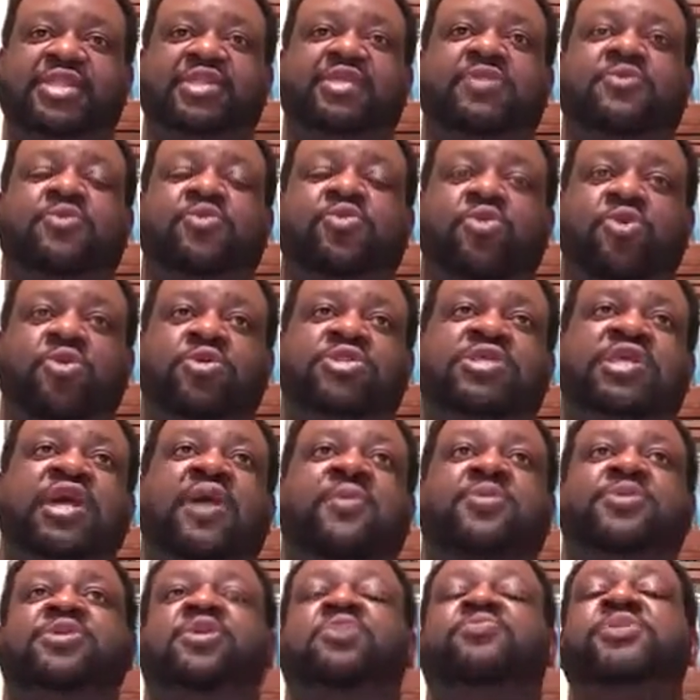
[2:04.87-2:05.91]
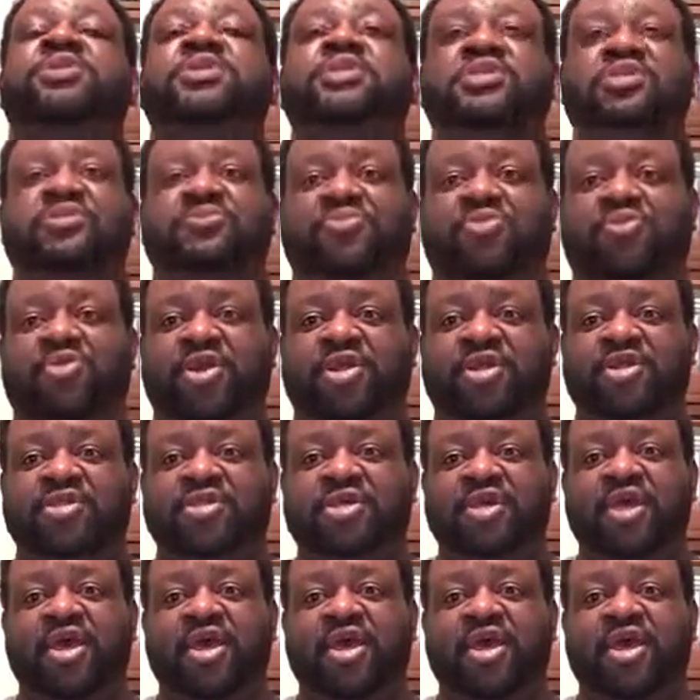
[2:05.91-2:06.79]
then of course I was going to be disappointed.